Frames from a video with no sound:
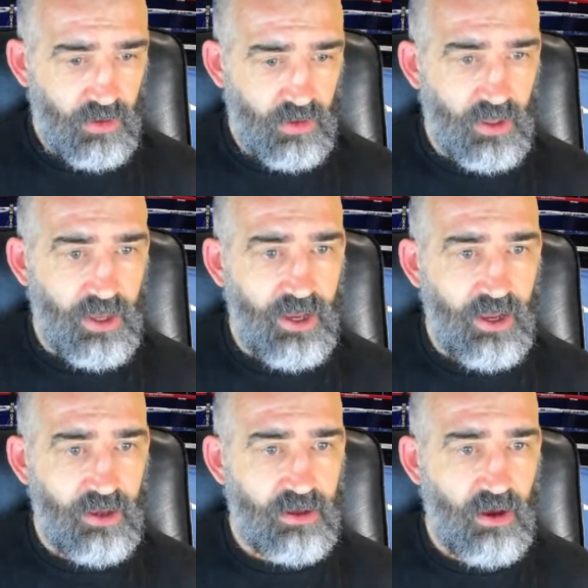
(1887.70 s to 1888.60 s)

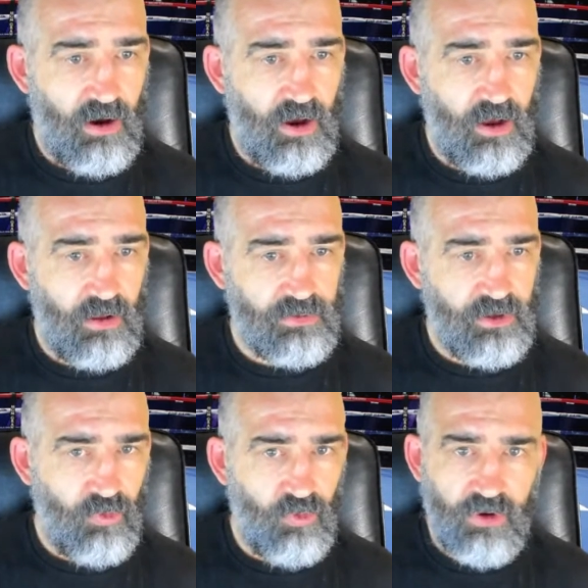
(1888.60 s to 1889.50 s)
Kyle,
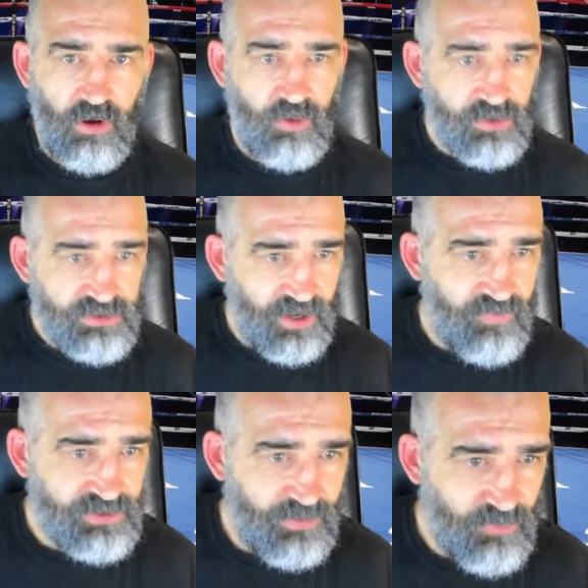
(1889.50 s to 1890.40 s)
not more Collingwood
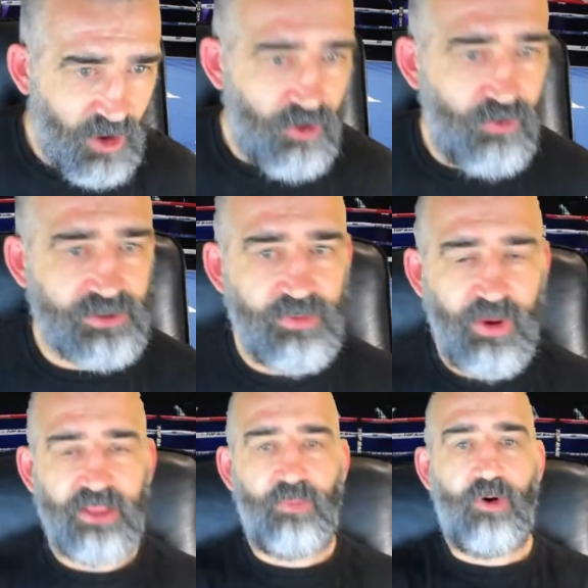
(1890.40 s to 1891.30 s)
stuff, is it? No, it's
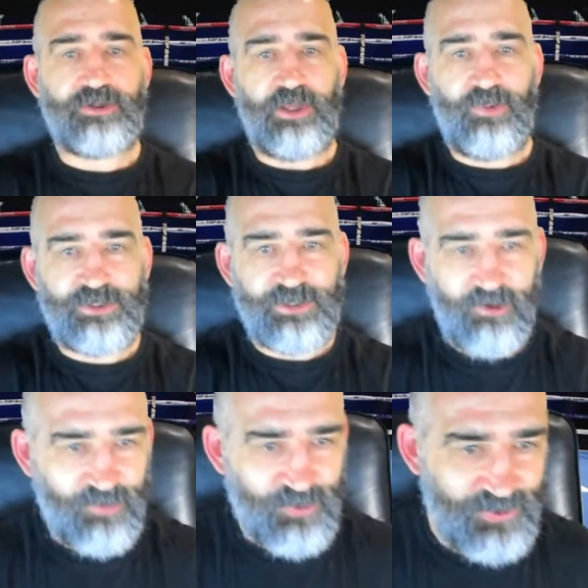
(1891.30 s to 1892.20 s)
about the boxing, which is
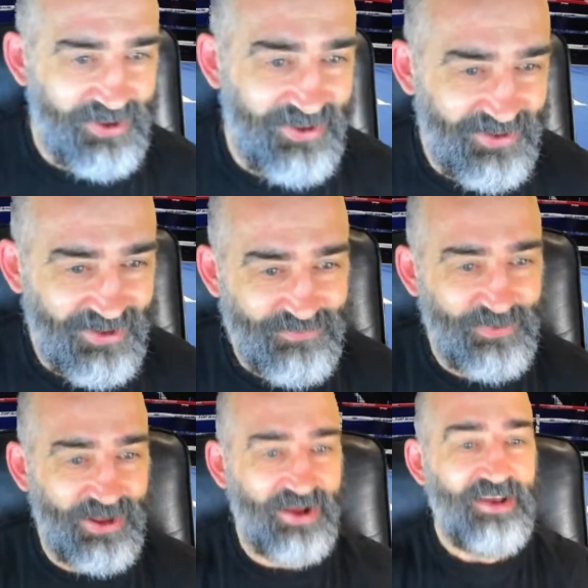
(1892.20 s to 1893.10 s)
even good, even
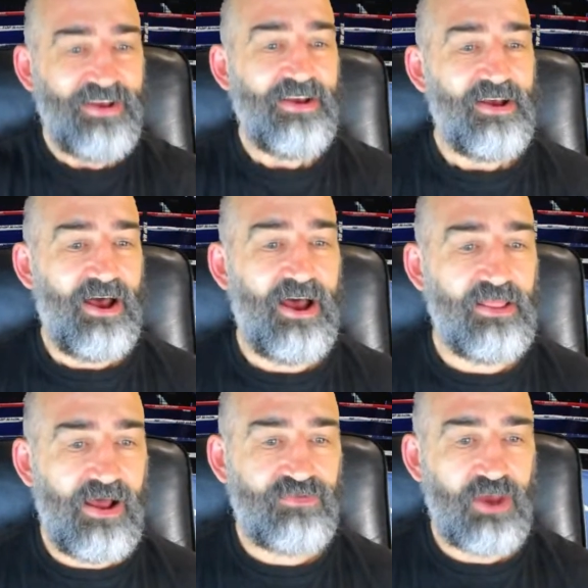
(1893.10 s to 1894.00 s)
better.
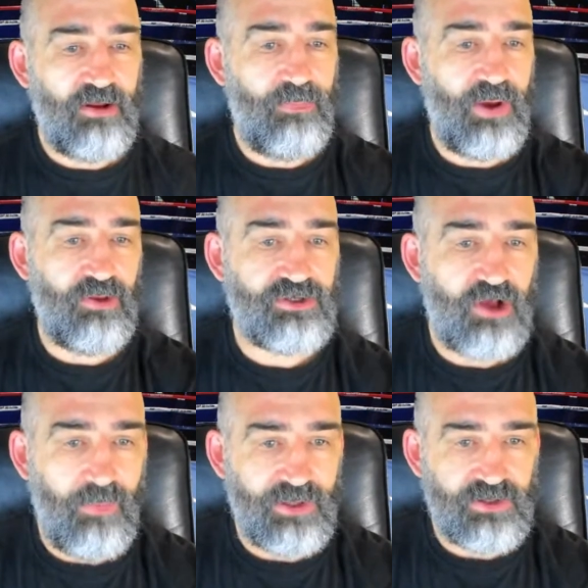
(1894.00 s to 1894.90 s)
Love Tony Bellu's
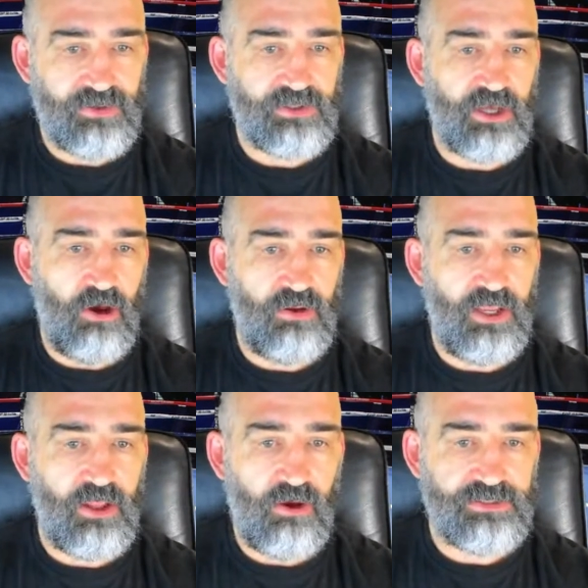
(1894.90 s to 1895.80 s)
comments on DAZN. He
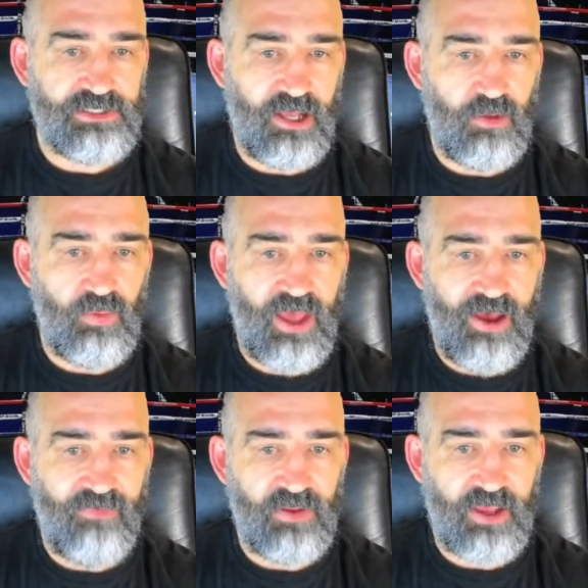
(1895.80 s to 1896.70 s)
knows the talent we
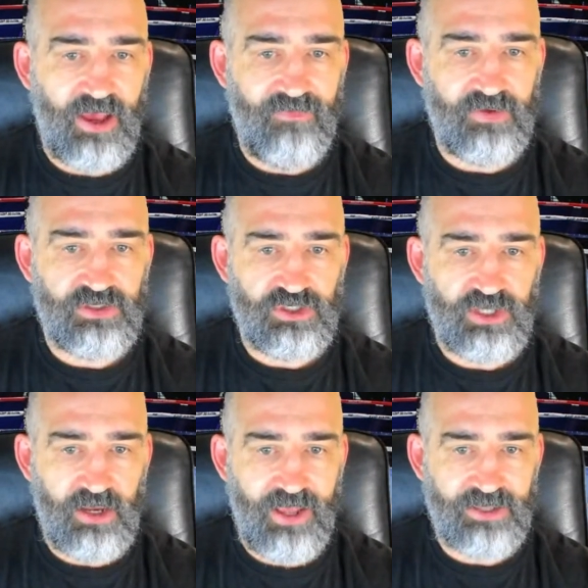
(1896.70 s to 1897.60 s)
have and gave us
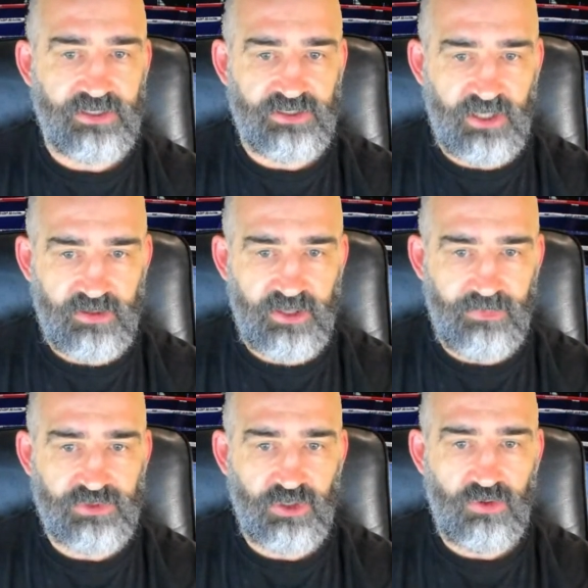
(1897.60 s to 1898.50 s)
shout-outs to
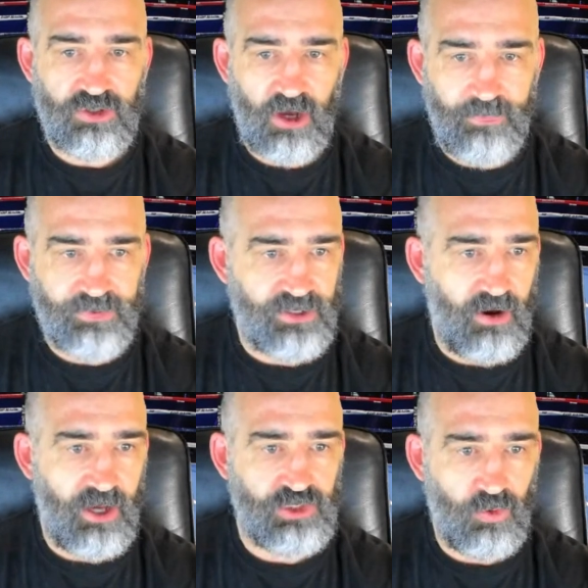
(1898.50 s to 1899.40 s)
Tim Zhu, Jai
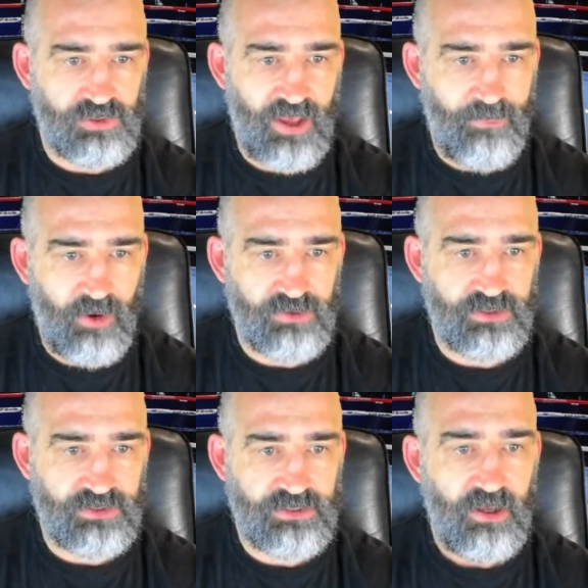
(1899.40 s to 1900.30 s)
Pataya, George
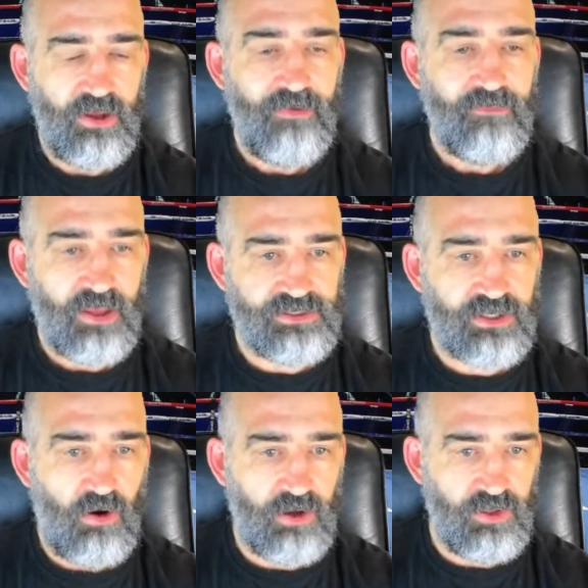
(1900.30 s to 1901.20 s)
Kambosos, and
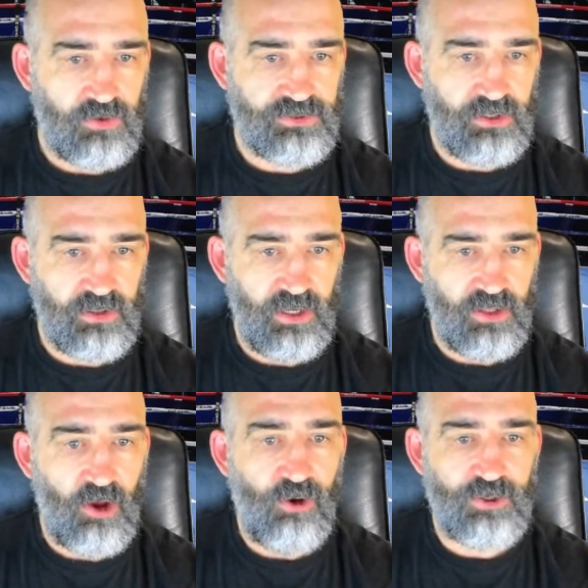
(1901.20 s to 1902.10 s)
Sky Nicholson. He
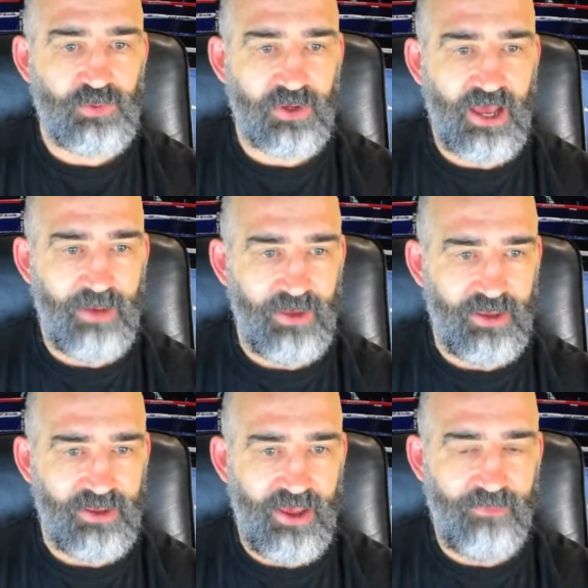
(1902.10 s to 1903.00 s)
knows we're
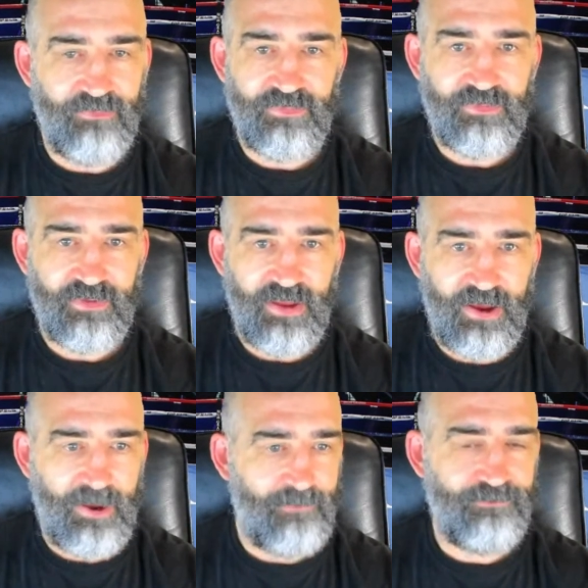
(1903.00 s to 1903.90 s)
coming. Yep.
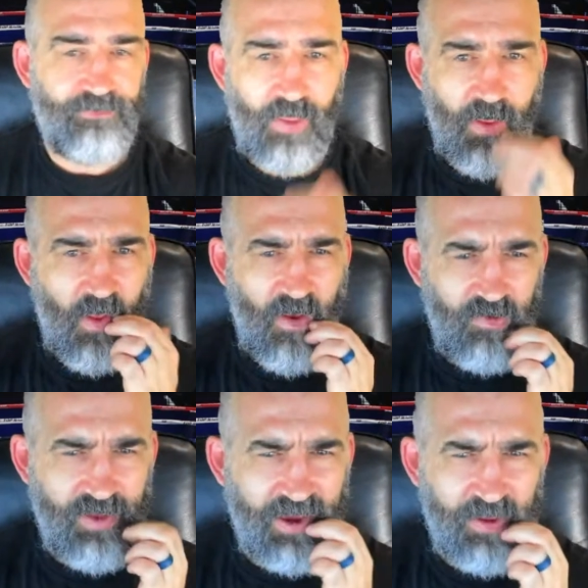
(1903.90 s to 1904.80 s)
You
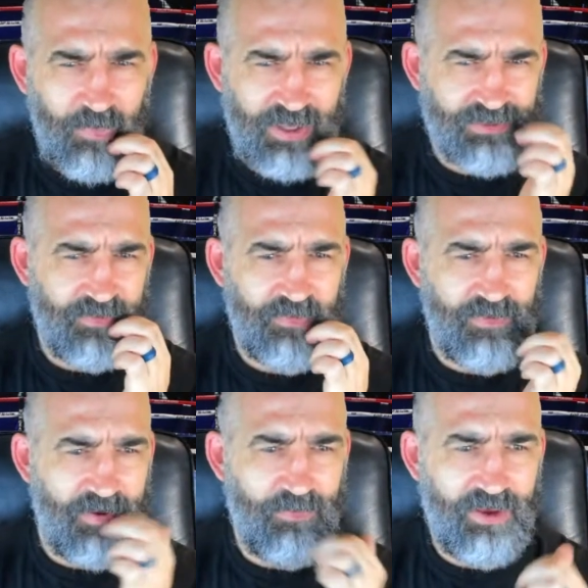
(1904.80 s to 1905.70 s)
taking a piss
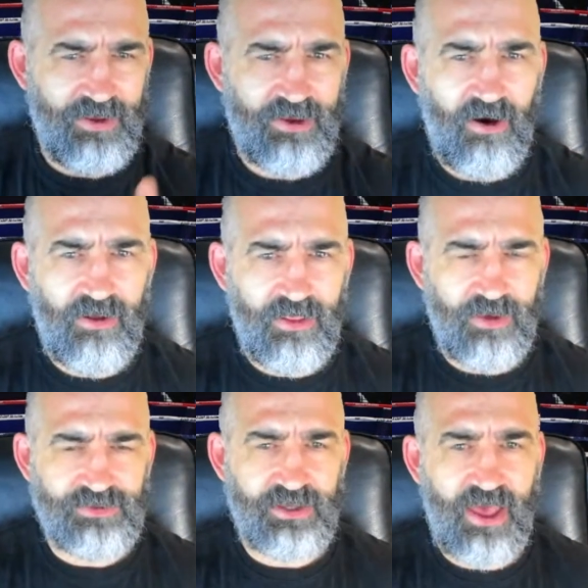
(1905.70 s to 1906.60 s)
at me, Kyle?
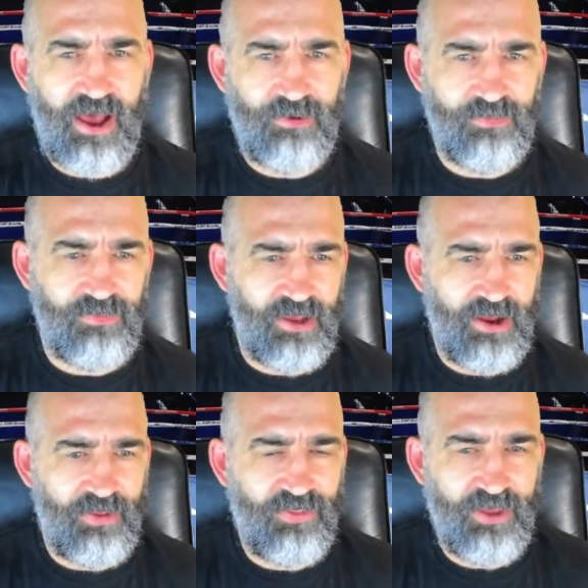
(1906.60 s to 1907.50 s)
That was a Carlton
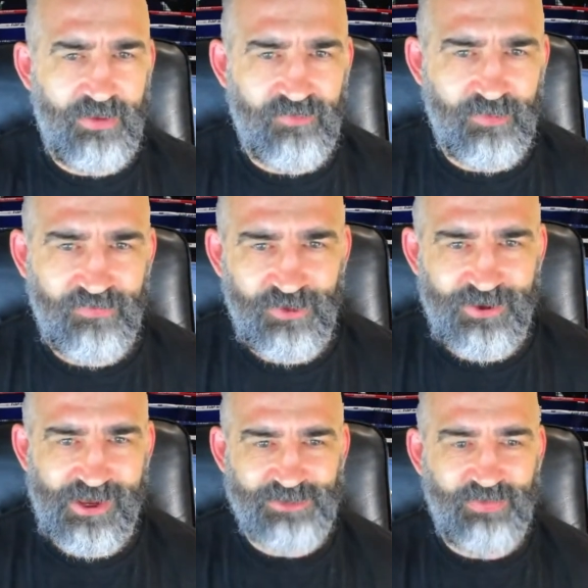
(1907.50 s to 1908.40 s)
theme from a few
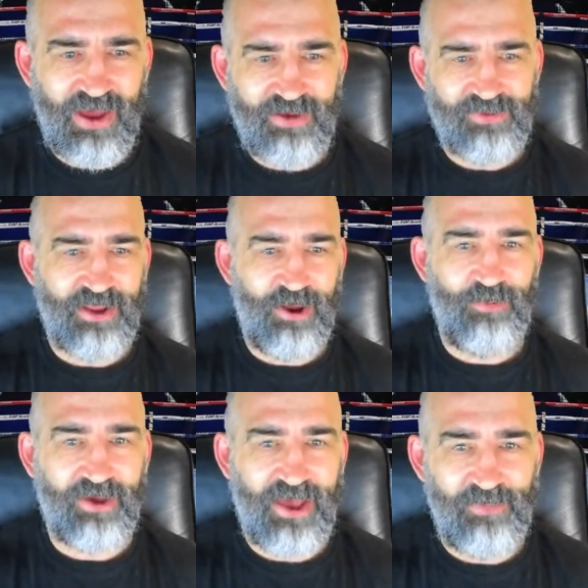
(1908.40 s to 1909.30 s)
years back. They know
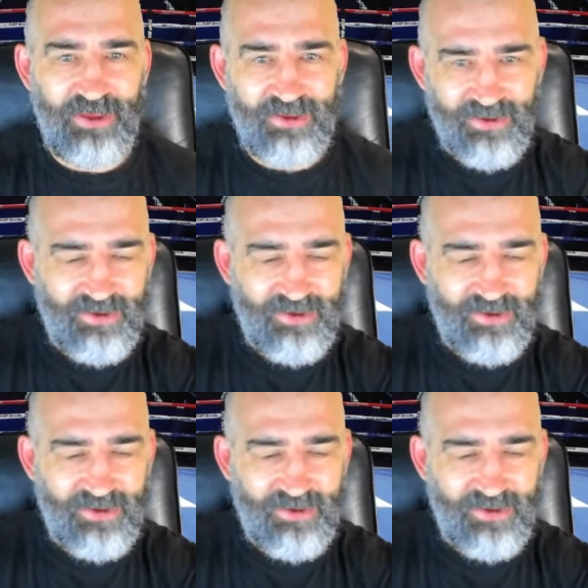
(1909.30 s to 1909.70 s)
we're coming.